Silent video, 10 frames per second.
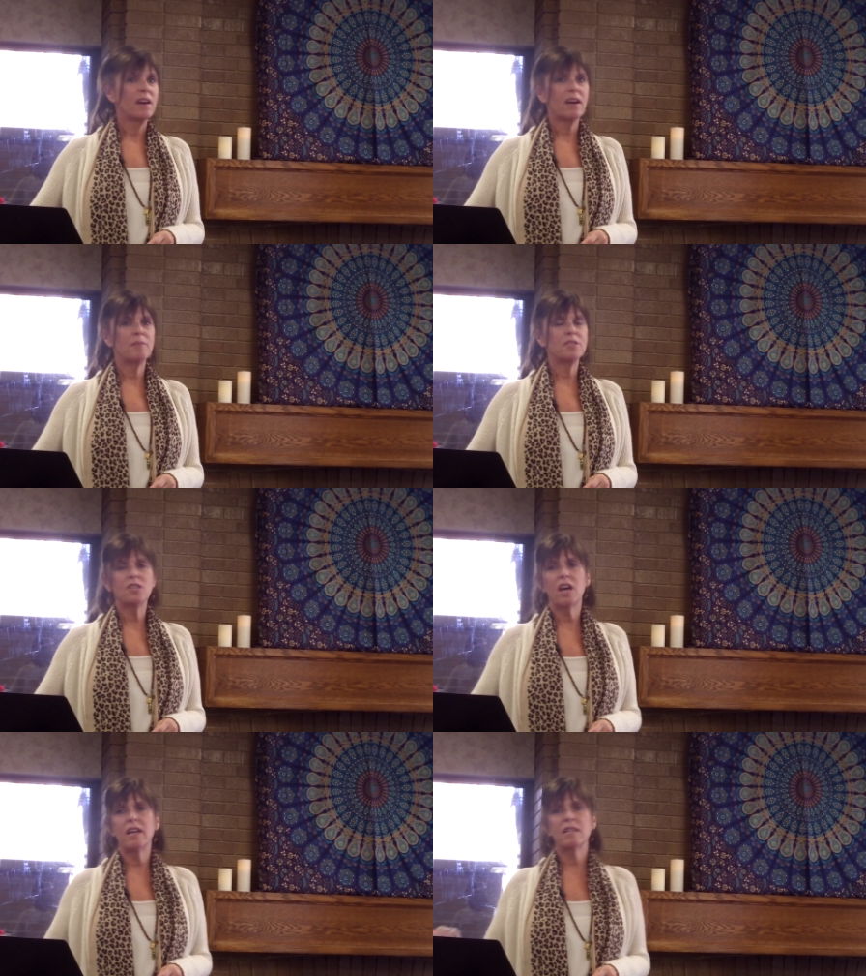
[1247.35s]
I'm a
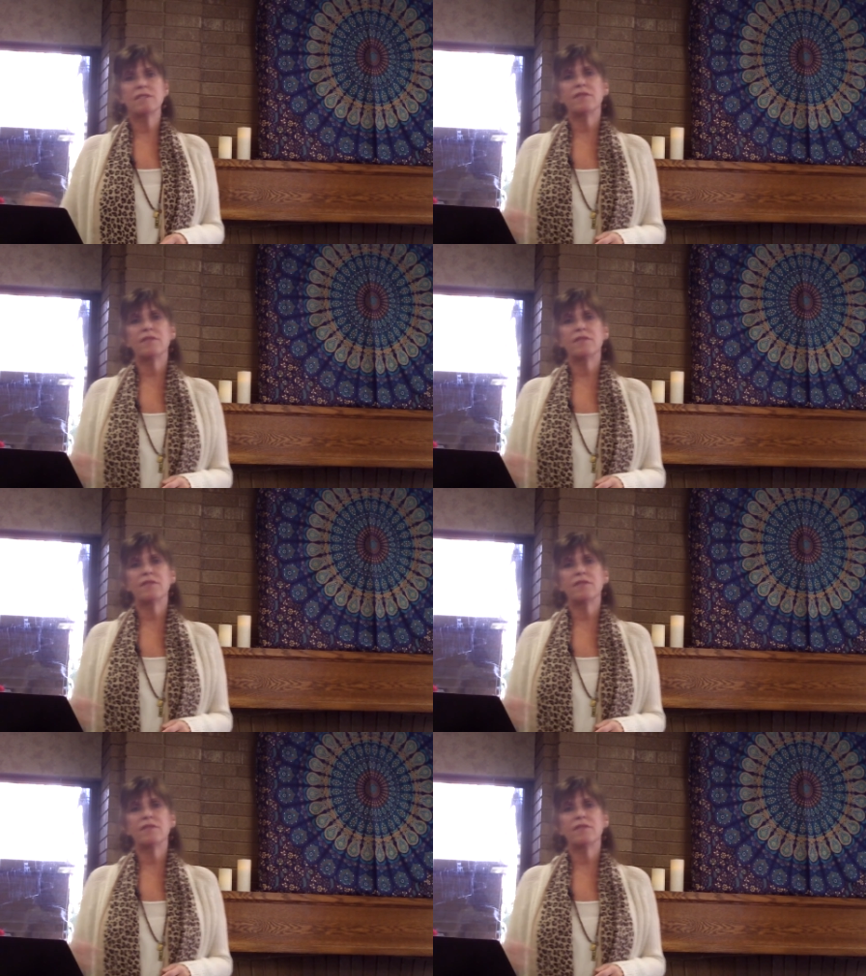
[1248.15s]
child